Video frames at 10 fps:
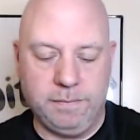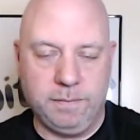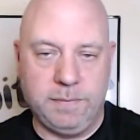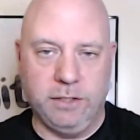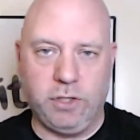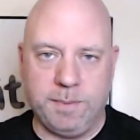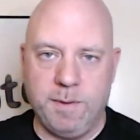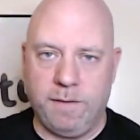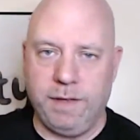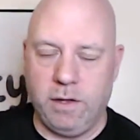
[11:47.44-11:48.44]
drops
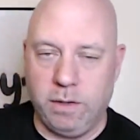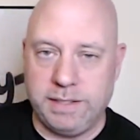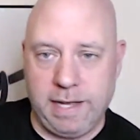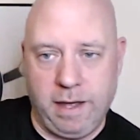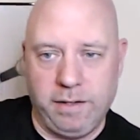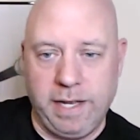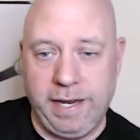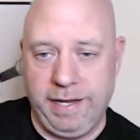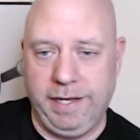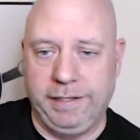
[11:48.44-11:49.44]
me off at the hotel,
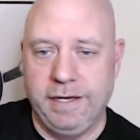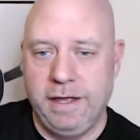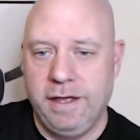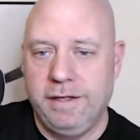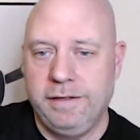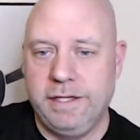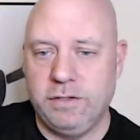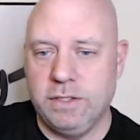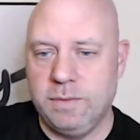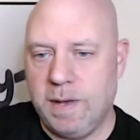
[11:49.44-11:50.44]
and
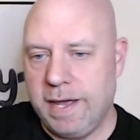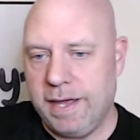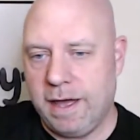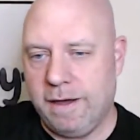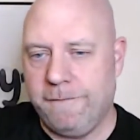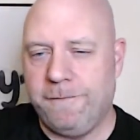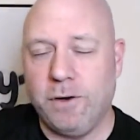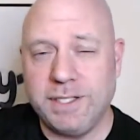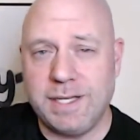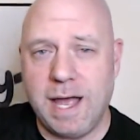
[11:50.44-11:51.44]
this was my
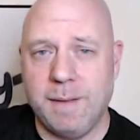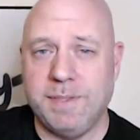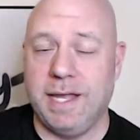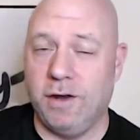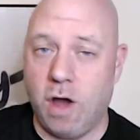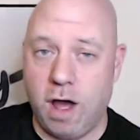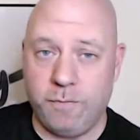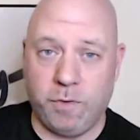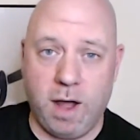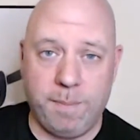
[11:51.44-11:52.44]
first time staying
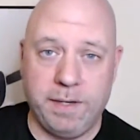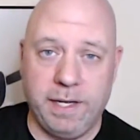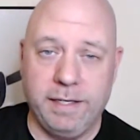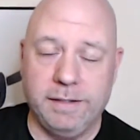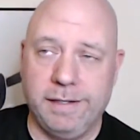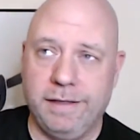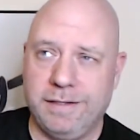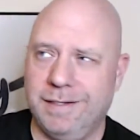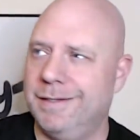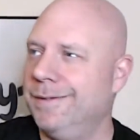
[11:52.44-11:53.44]
off property.
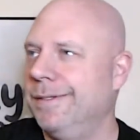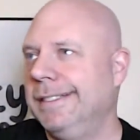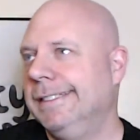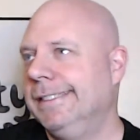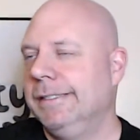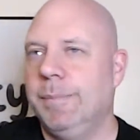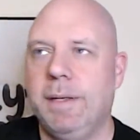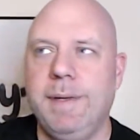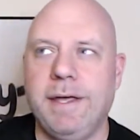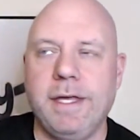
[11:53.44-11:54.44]
This is
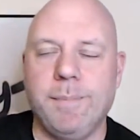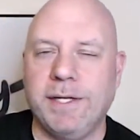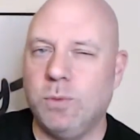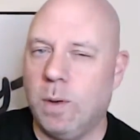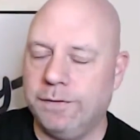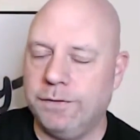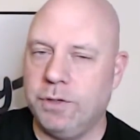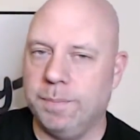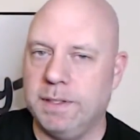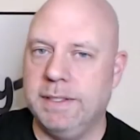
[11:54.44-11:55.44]
maybe, I think, my 12th
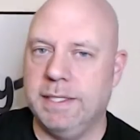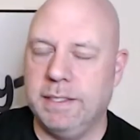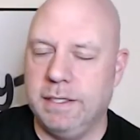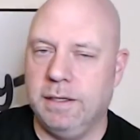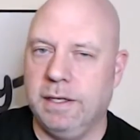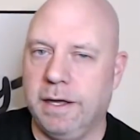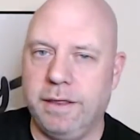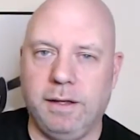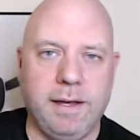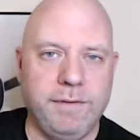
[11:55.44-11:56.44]
trip to Disney. The
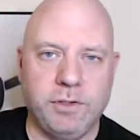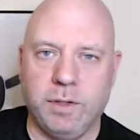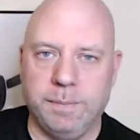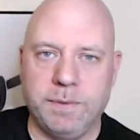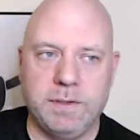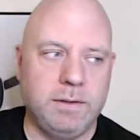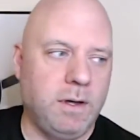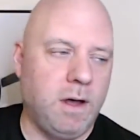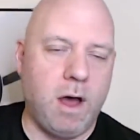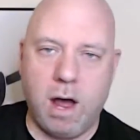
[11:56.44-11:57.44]
other 11 trips,
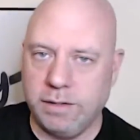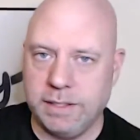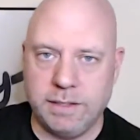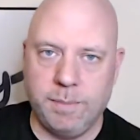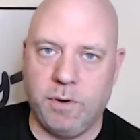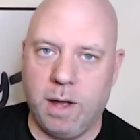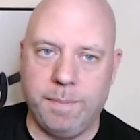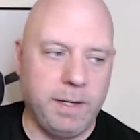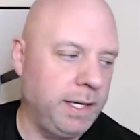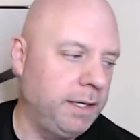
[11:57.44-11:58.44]
all Disney
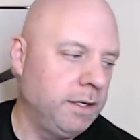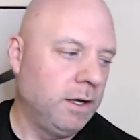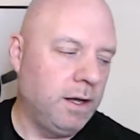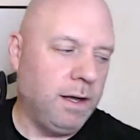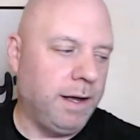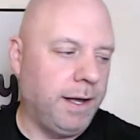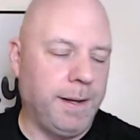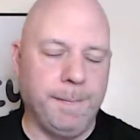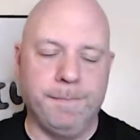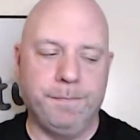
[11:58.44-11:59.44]
property.
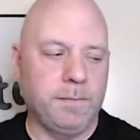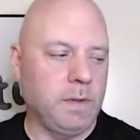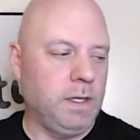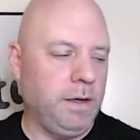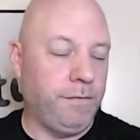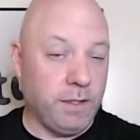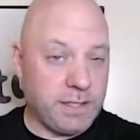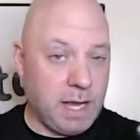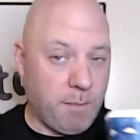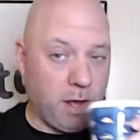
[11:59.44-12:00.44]
First time off